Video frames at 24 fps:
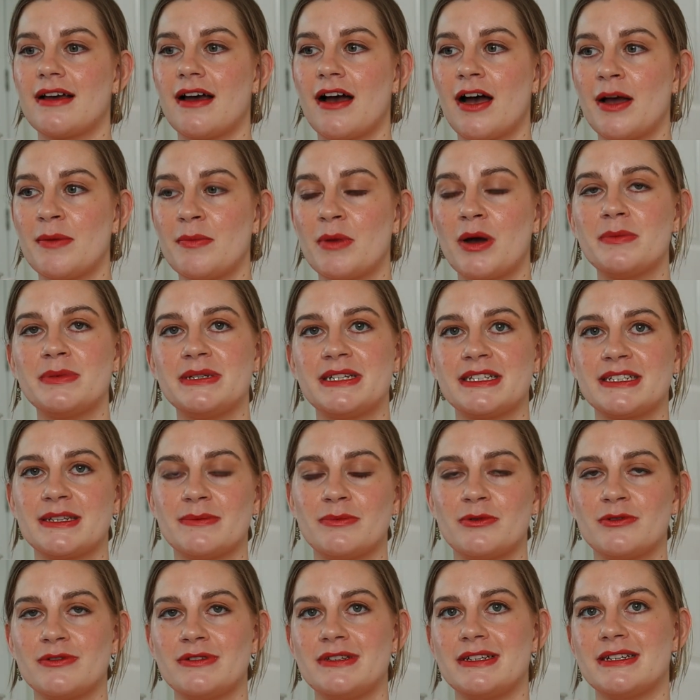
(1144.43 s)
I might be
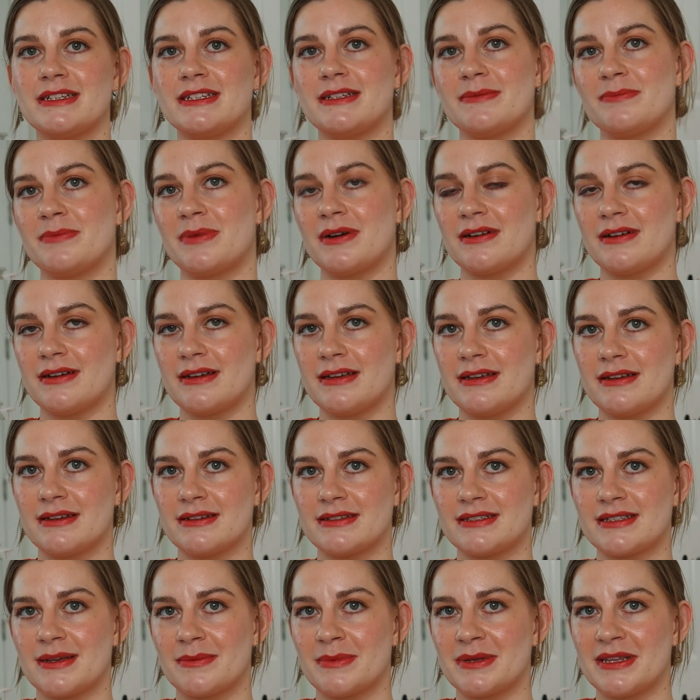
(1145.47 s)
disappointed by
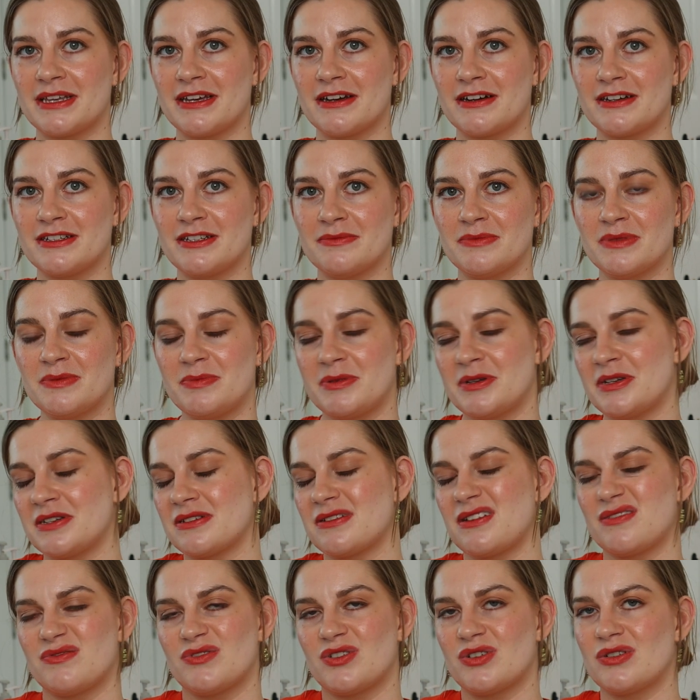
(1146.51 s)
some of the items because
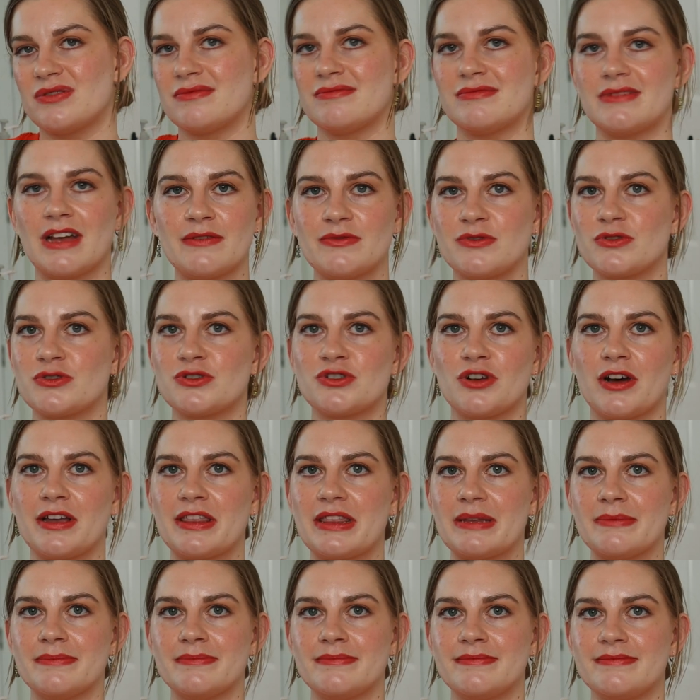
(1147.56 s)
I've not tried
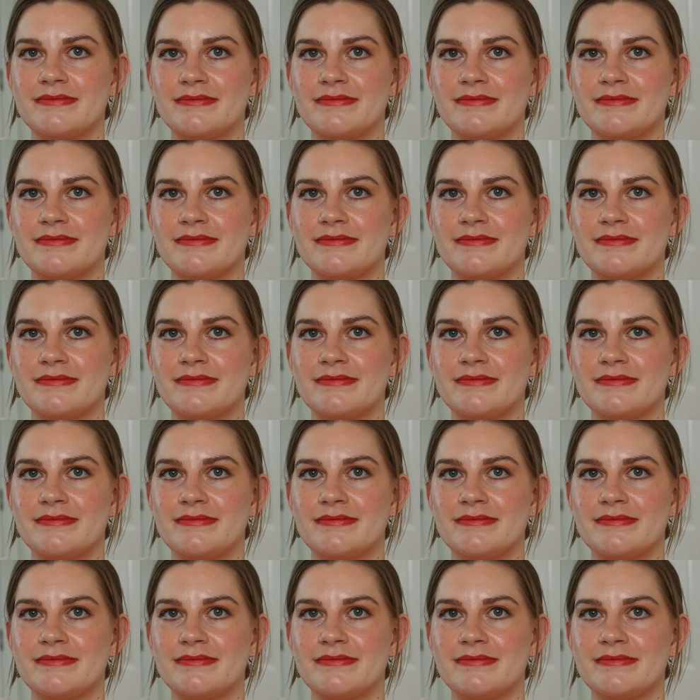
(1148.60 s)
them.